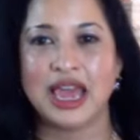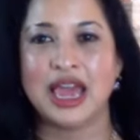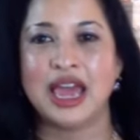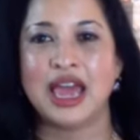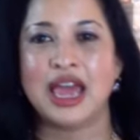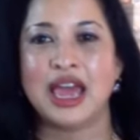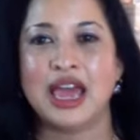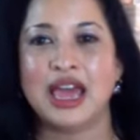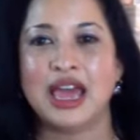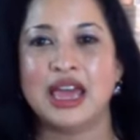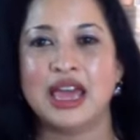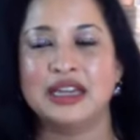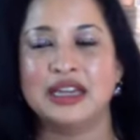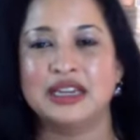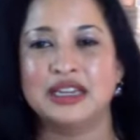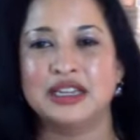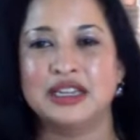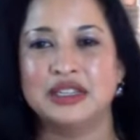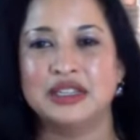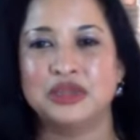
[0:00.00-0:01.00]

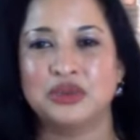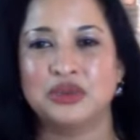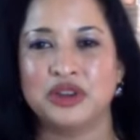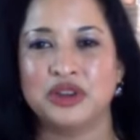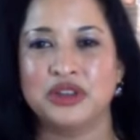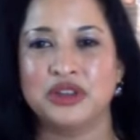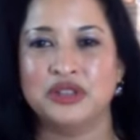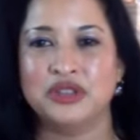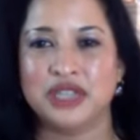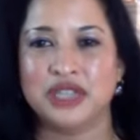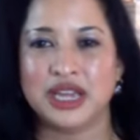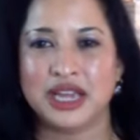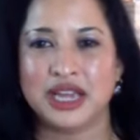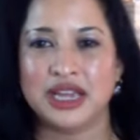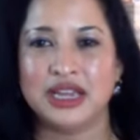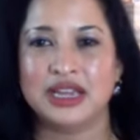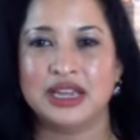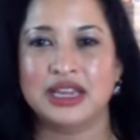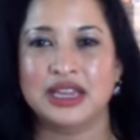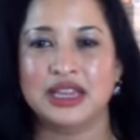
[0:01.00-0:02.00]
And it's where you
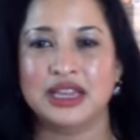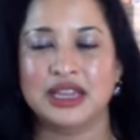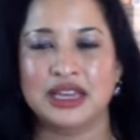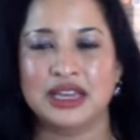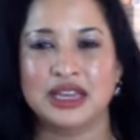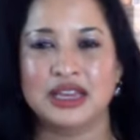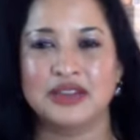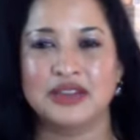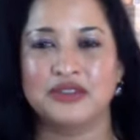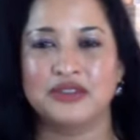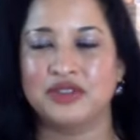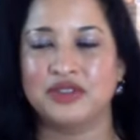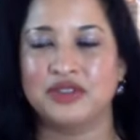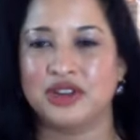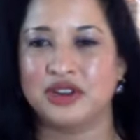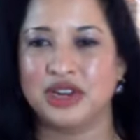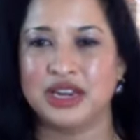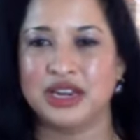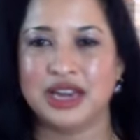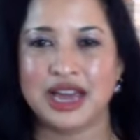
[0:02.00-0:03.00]
take the
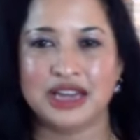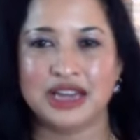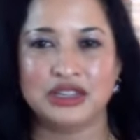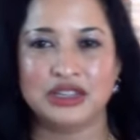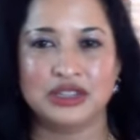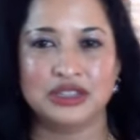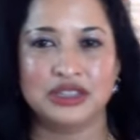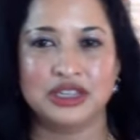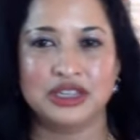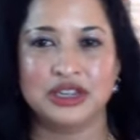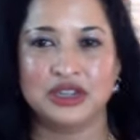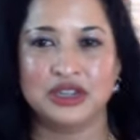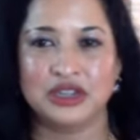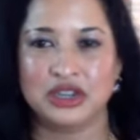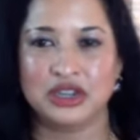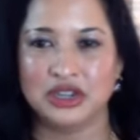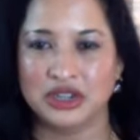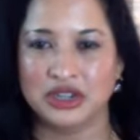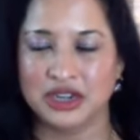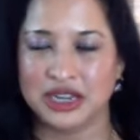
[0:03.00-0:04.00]
very naturally
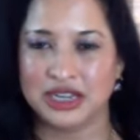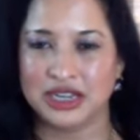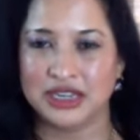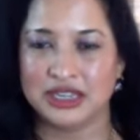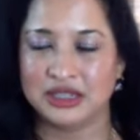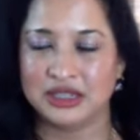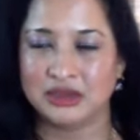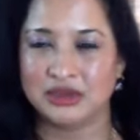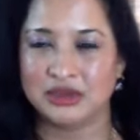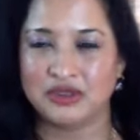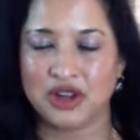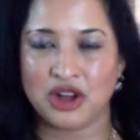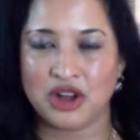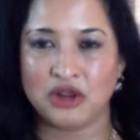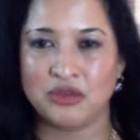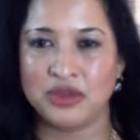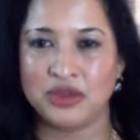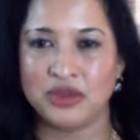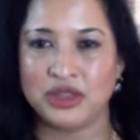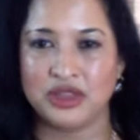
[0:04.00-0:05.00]
occurring, because we've
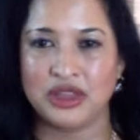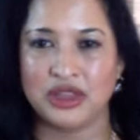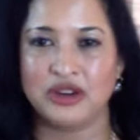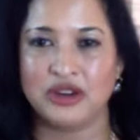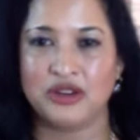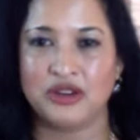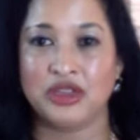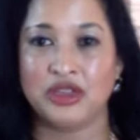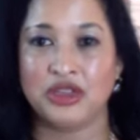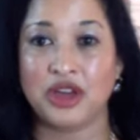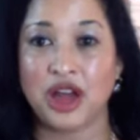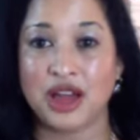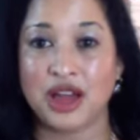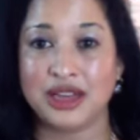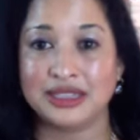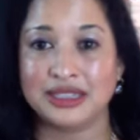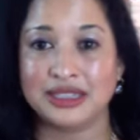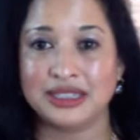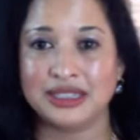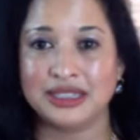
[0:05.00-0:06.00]
all been there,
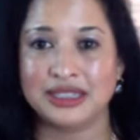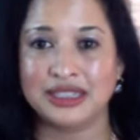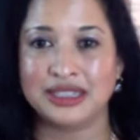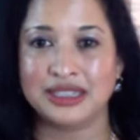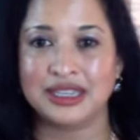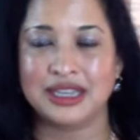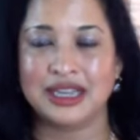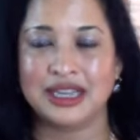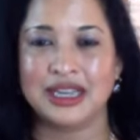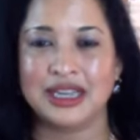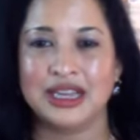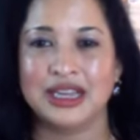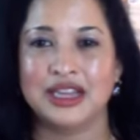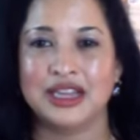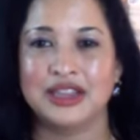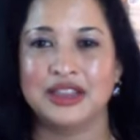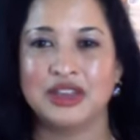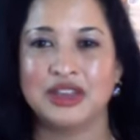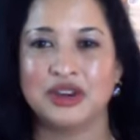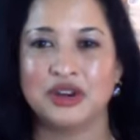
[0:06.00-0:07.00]
thoughts
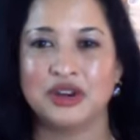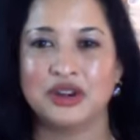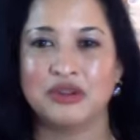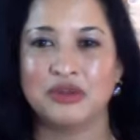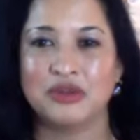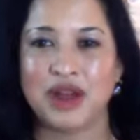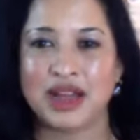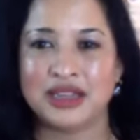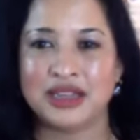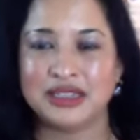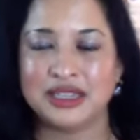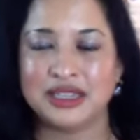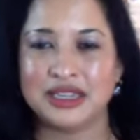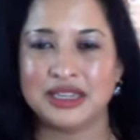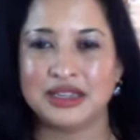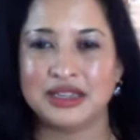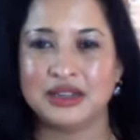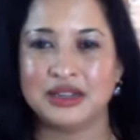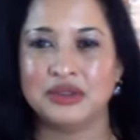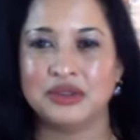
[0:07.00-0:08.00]
that are
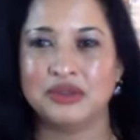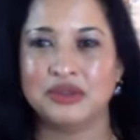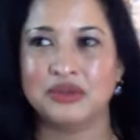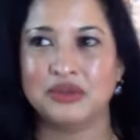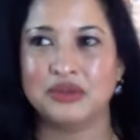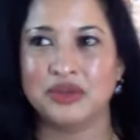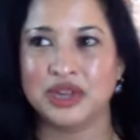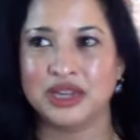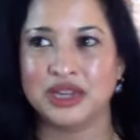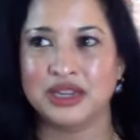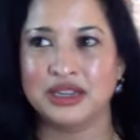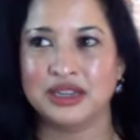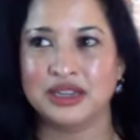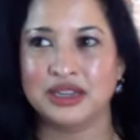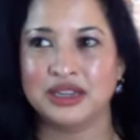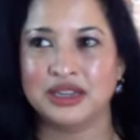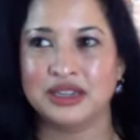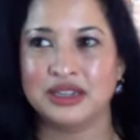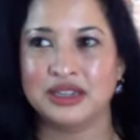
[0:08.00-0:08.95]
arising when